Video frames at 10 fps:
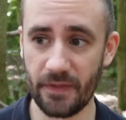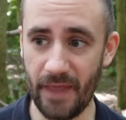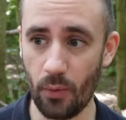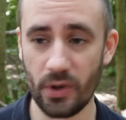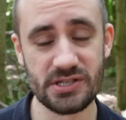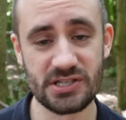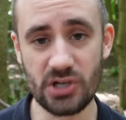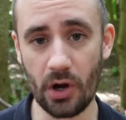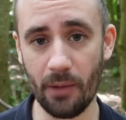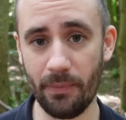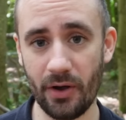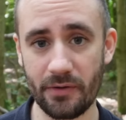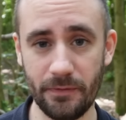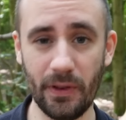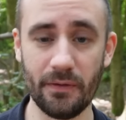that one's chock-a-block
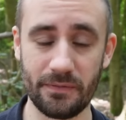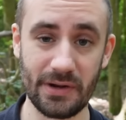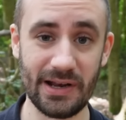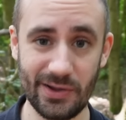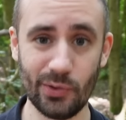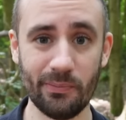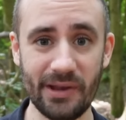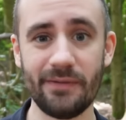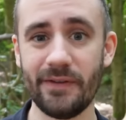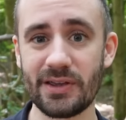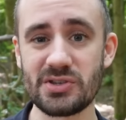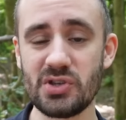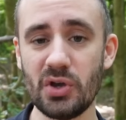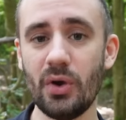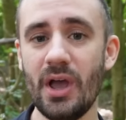full of really cool minifigures
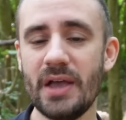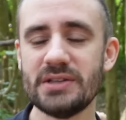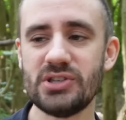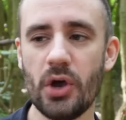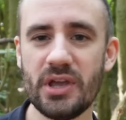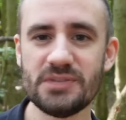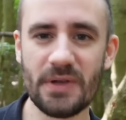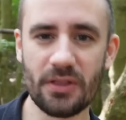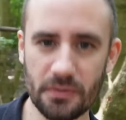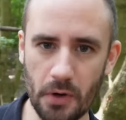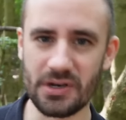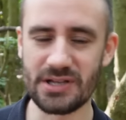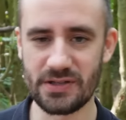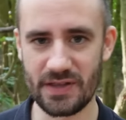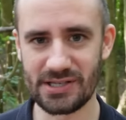too, so he's been thrown
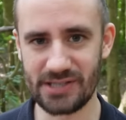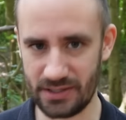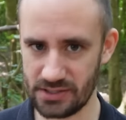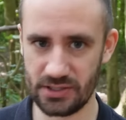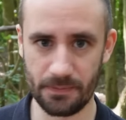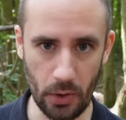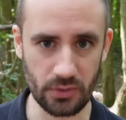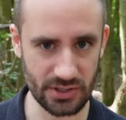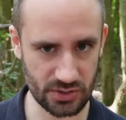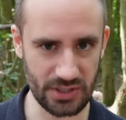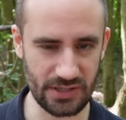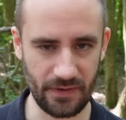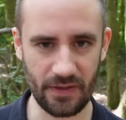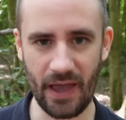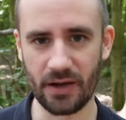into this set as a bonus
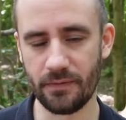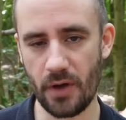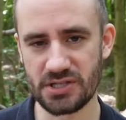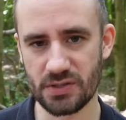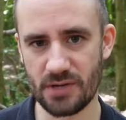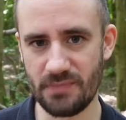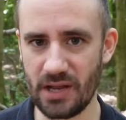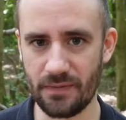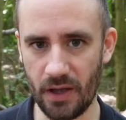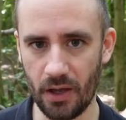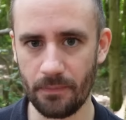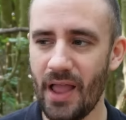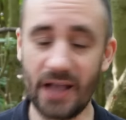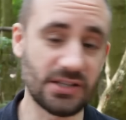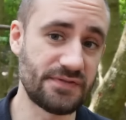25th anniversary minifigure.
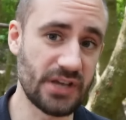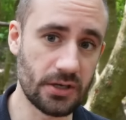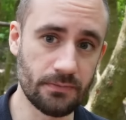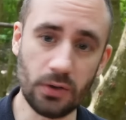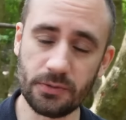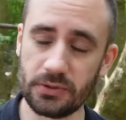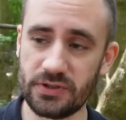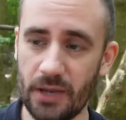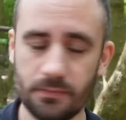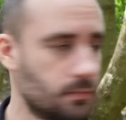As I've said multiple times...